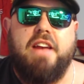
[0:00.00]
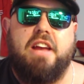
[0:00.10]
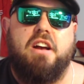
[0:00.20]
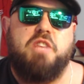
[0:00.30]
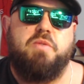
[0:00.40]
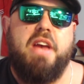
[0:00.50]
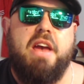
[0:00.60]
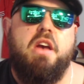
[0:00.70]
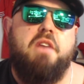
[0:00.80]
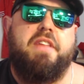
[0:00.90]
guys, we're here
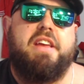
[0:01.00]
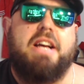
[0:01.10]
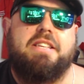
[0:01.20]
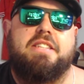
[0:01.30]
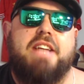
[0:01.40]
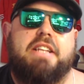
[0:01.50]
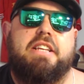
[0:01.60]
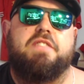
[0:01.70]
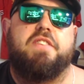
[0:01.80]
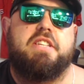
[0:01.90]
for the custom tactics
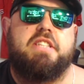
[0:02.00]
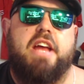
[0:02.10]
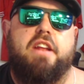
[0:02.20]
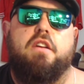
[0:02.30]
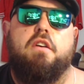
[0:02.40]
for the standard